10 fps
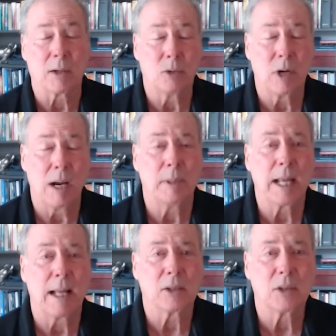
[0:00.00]
or
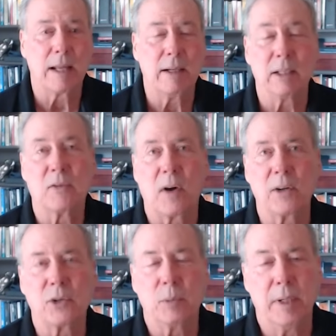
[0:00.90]
trimetallic standard. It's far
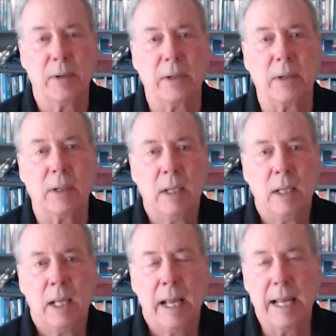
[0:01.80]
superior.
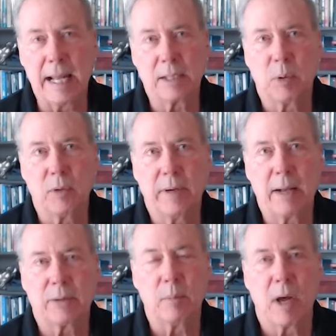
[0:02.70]
And that's proven
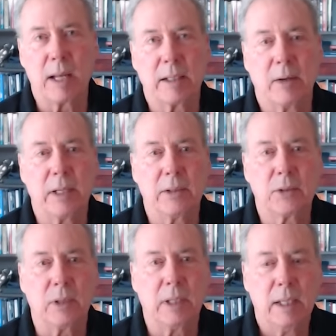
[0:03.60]
out through monetary
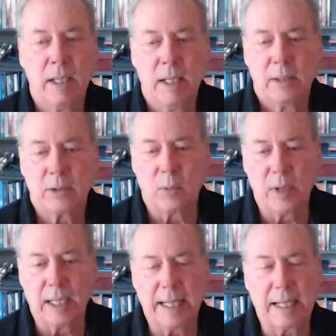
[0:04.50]
history. So
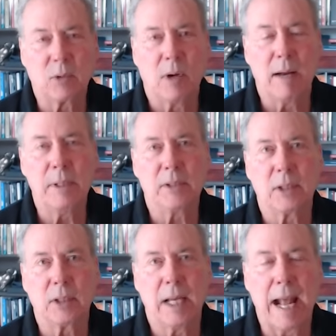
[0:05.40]
really, that's why I've been
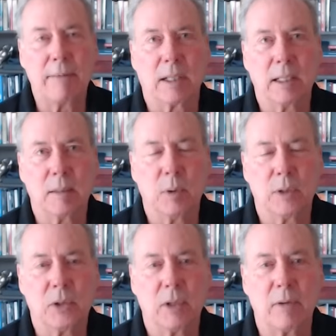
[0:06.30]
such an advocate to
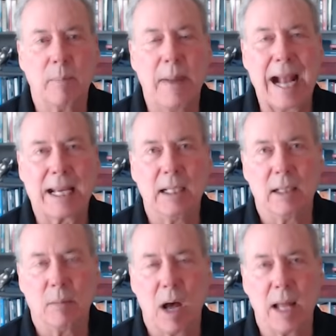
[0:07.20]
put silver back into
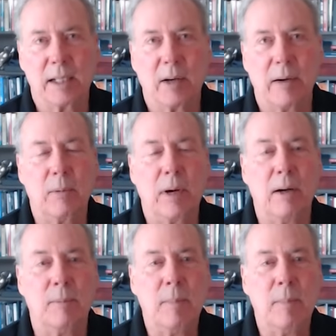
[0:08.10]
the monetary realm,